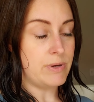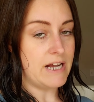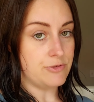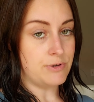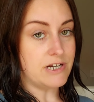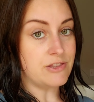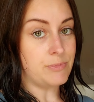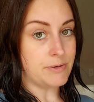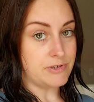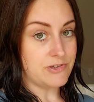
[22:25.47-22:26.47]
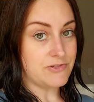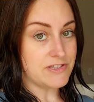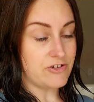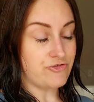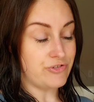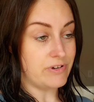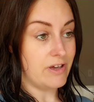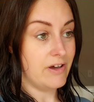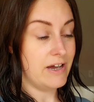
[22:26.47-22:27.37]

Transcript: pathway to the barbecue station.